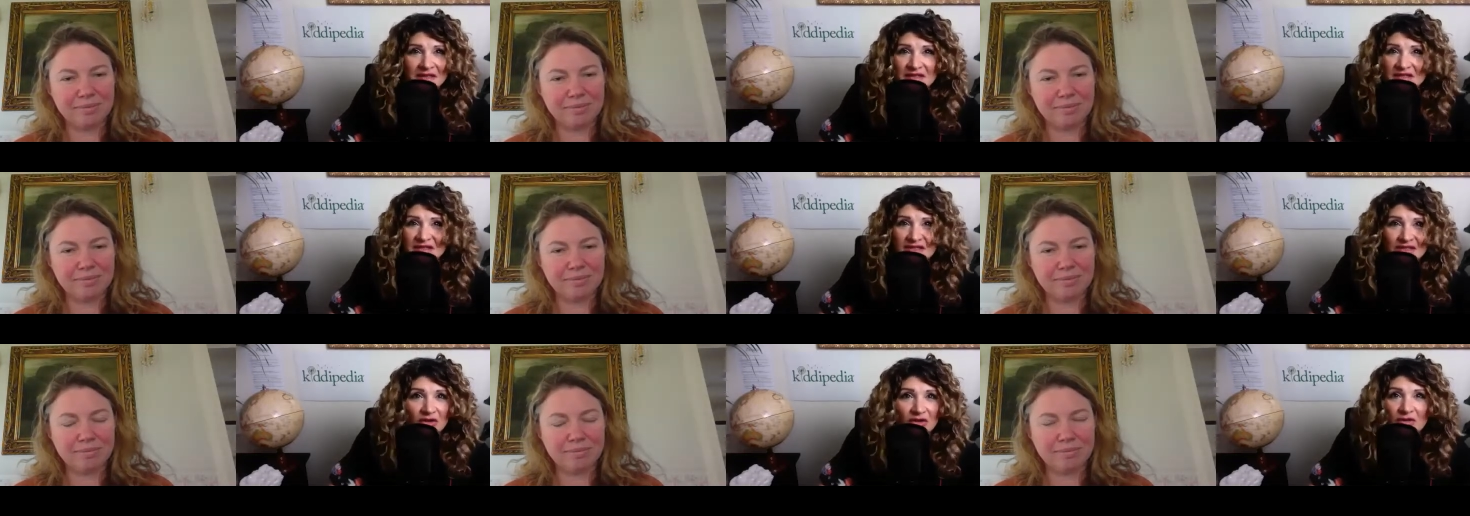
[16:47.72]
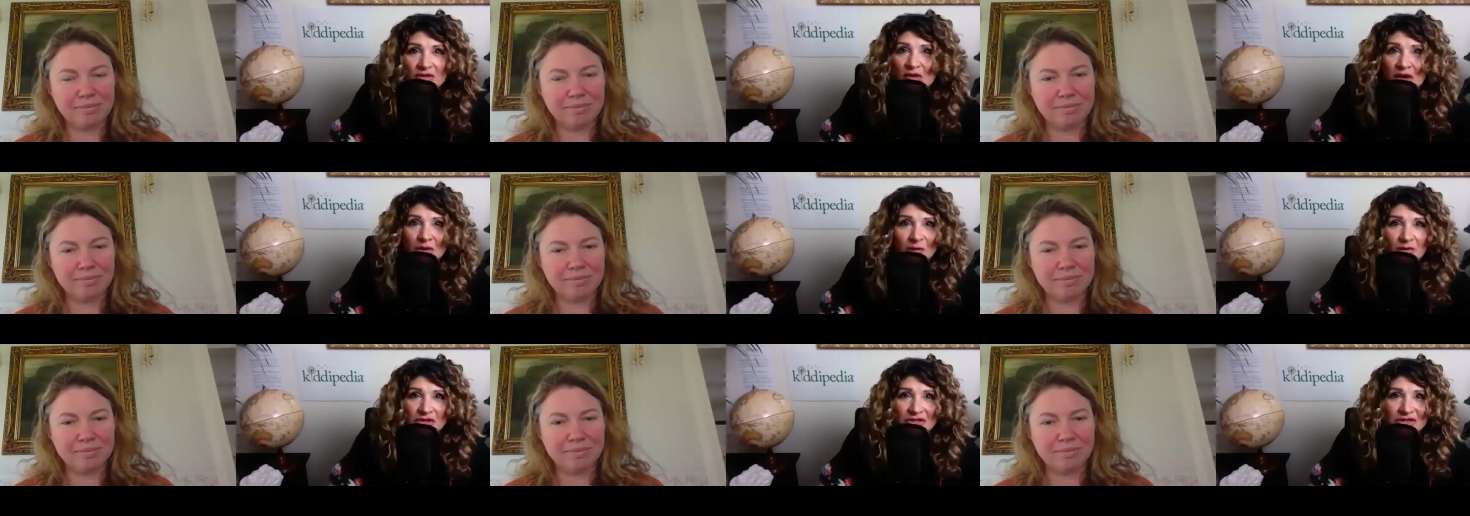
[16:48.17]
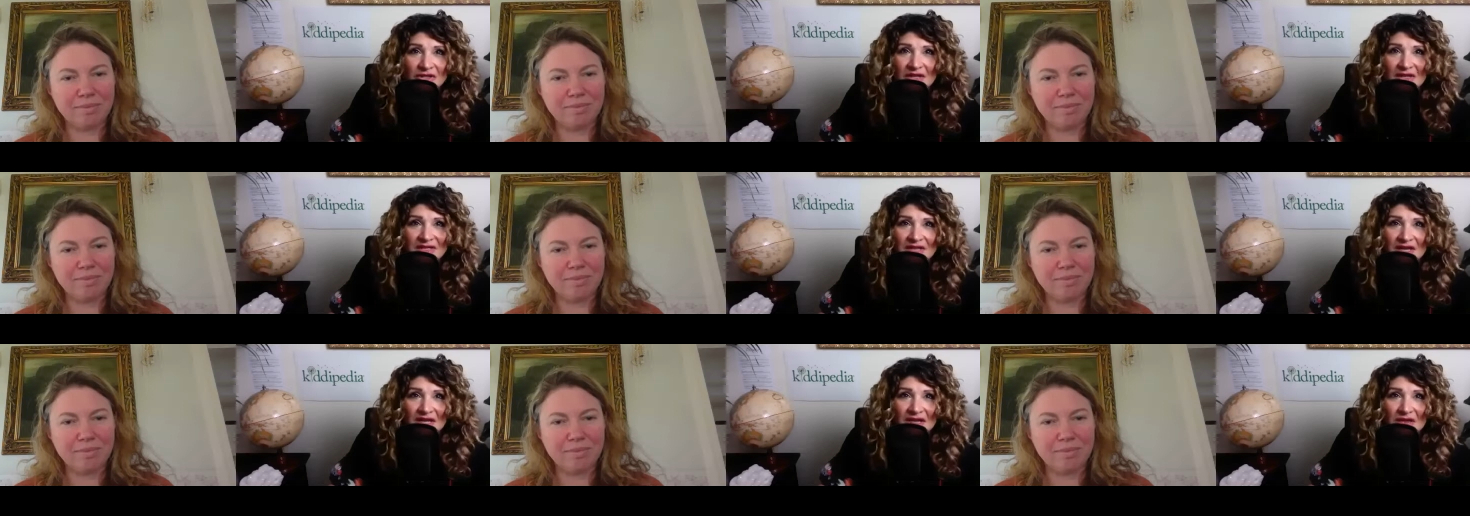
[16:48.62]
Speaker 1: just don't like brushing
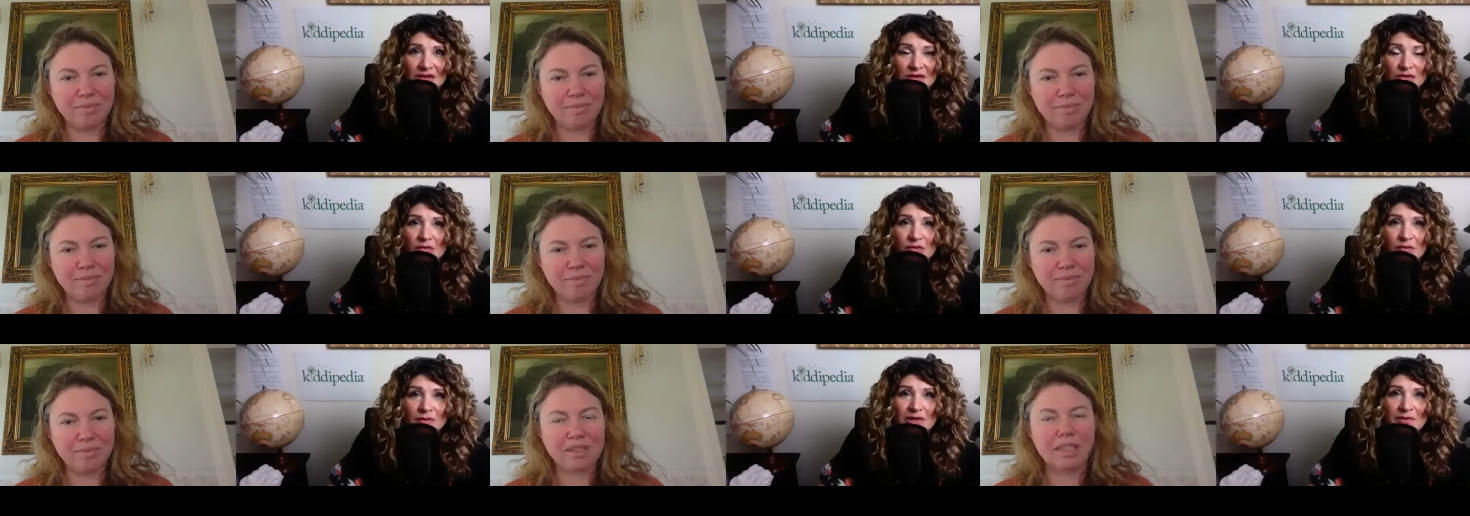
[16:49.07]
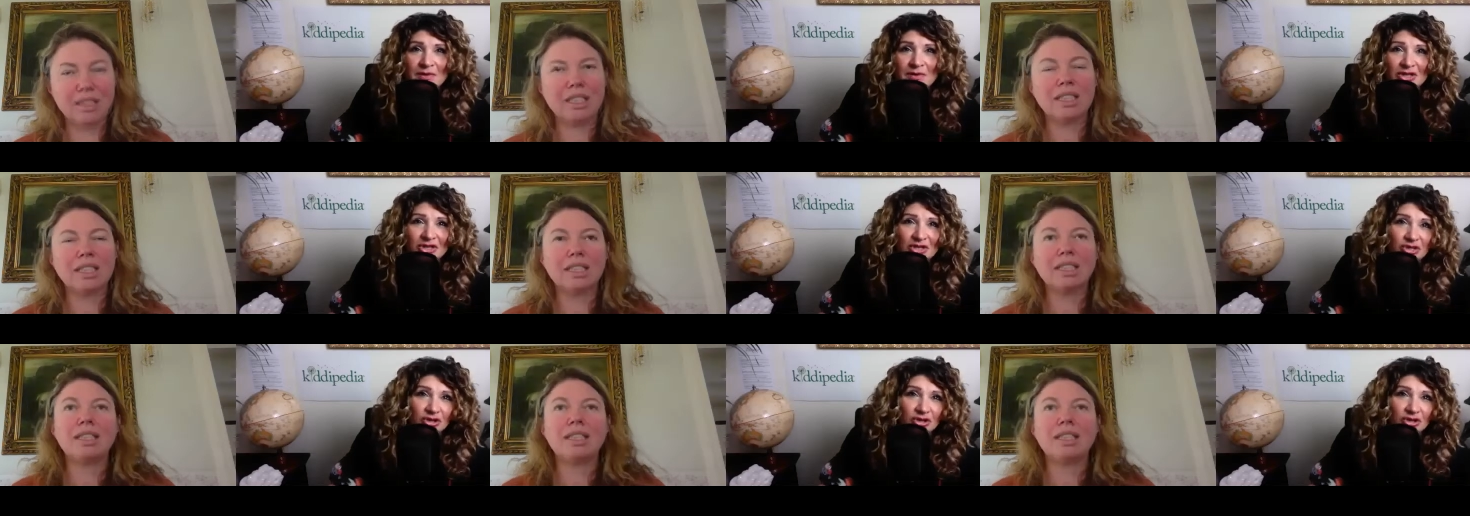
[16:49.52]
their teeth at all? You mentioned